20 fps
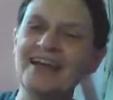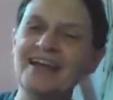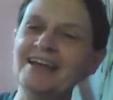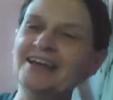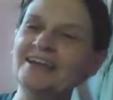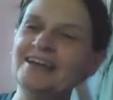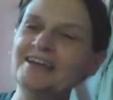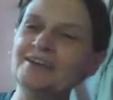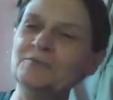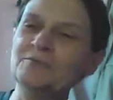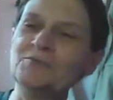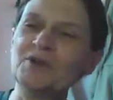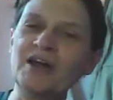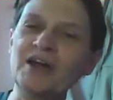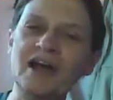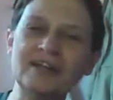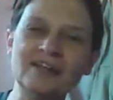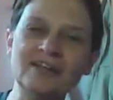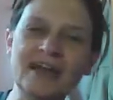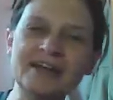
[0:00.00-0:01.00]
But
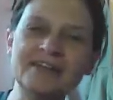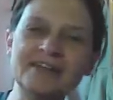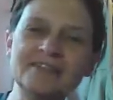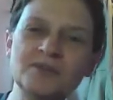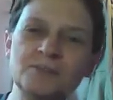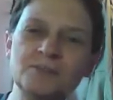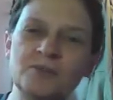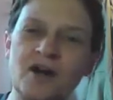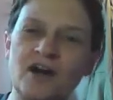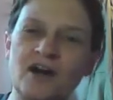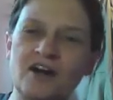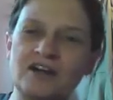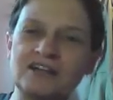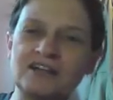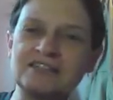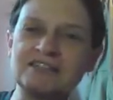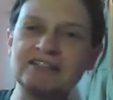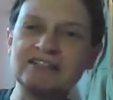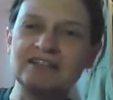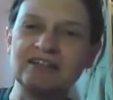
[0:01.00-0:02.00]
I liked the
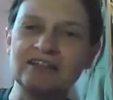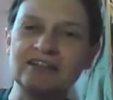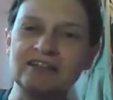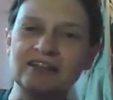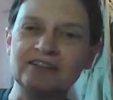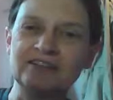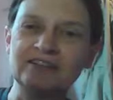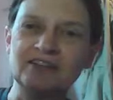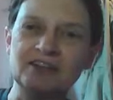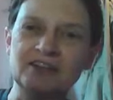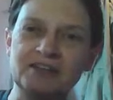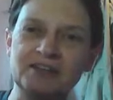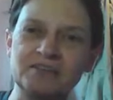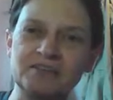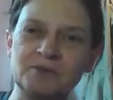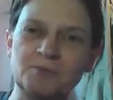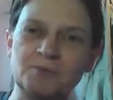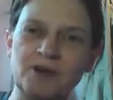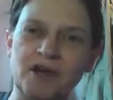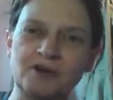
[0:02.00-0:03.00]
box look at
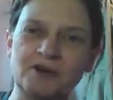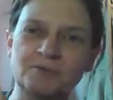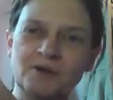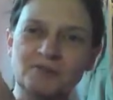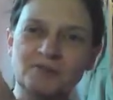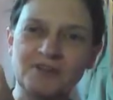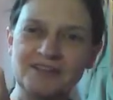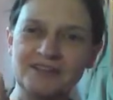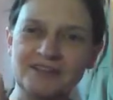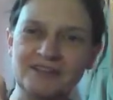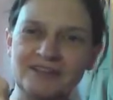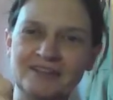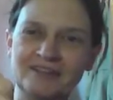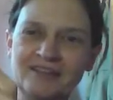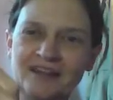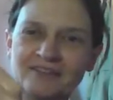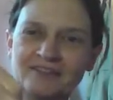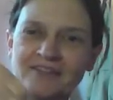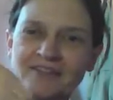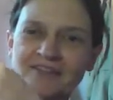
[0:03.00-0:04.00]
the bottom of it.
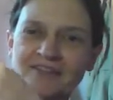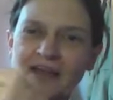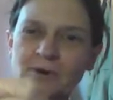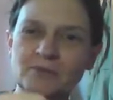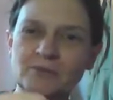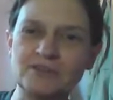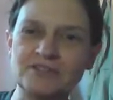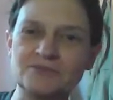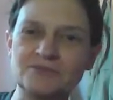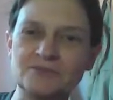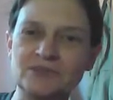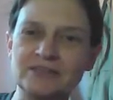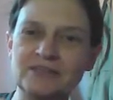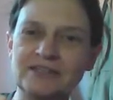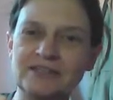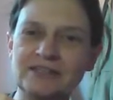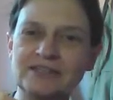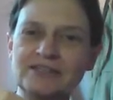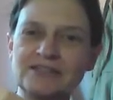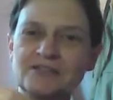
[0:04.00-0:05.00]
I thought that was
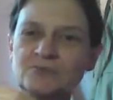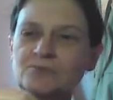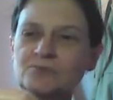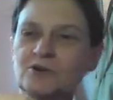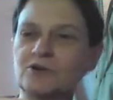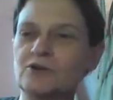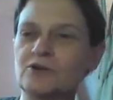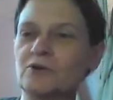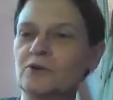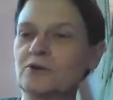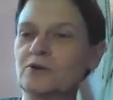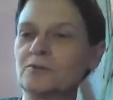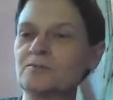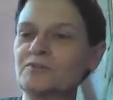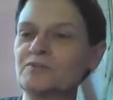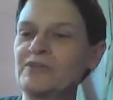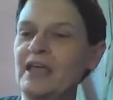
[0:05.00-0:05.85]
really super cool.